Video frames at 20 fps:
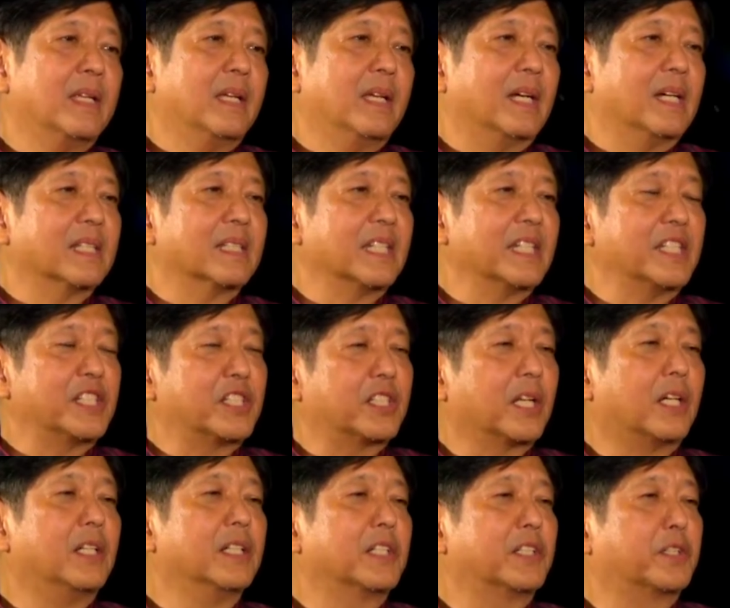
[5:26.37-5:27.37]
as a
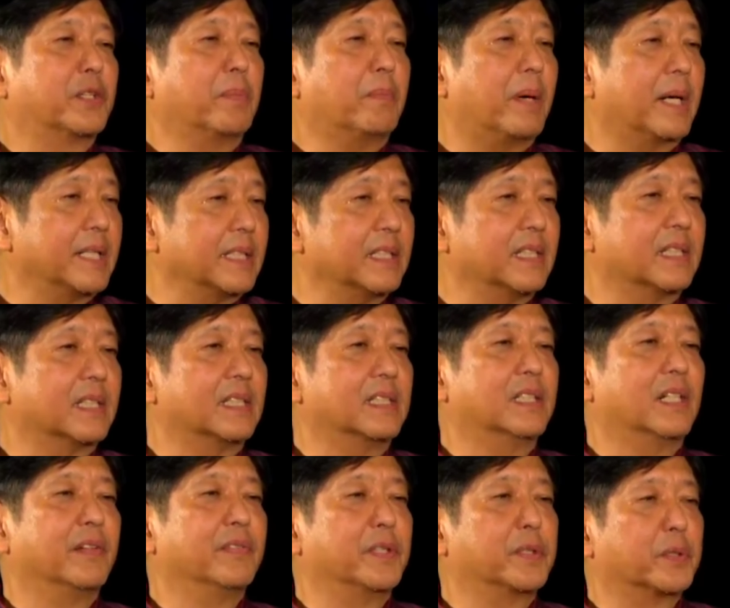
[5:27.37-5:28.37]
staunch reminder
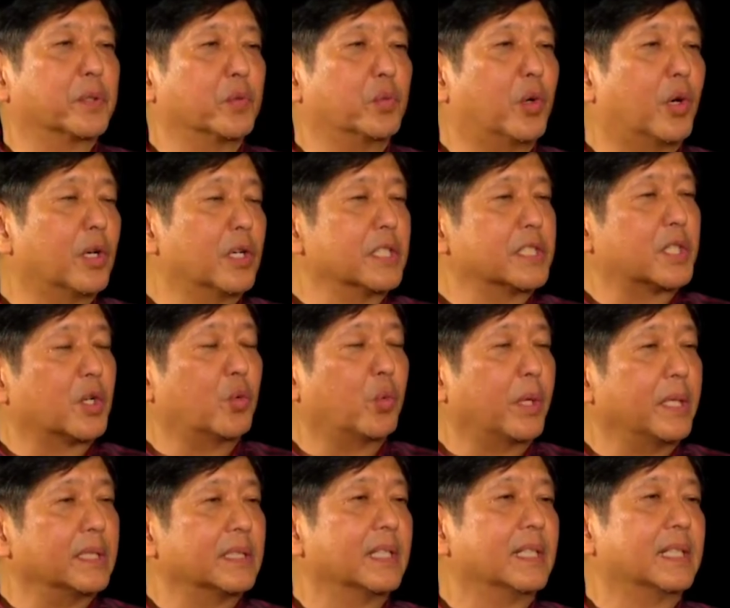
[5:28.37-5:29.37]
of the rewards
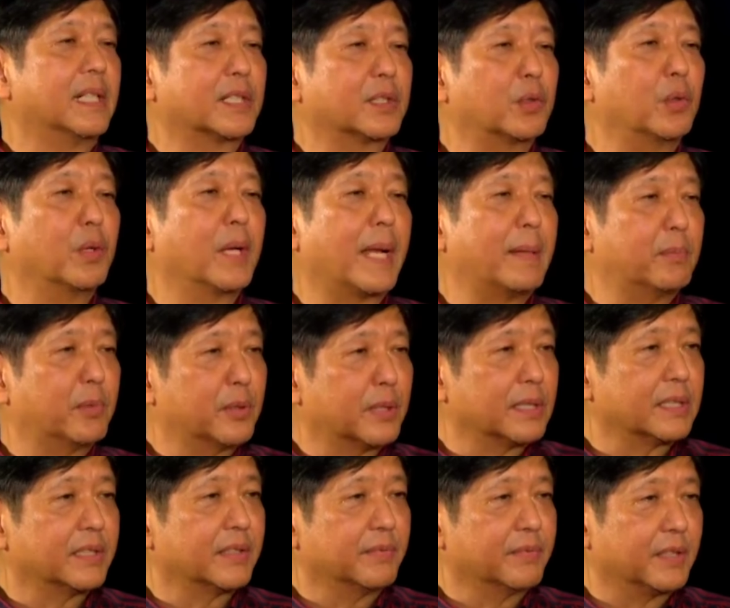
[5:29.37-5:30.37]
awaiting our
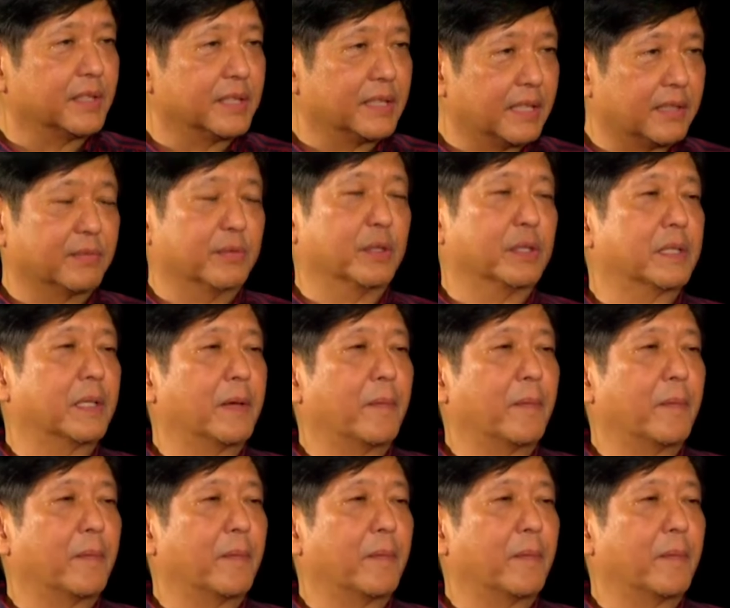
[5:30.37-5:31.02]
collaborative endeavors.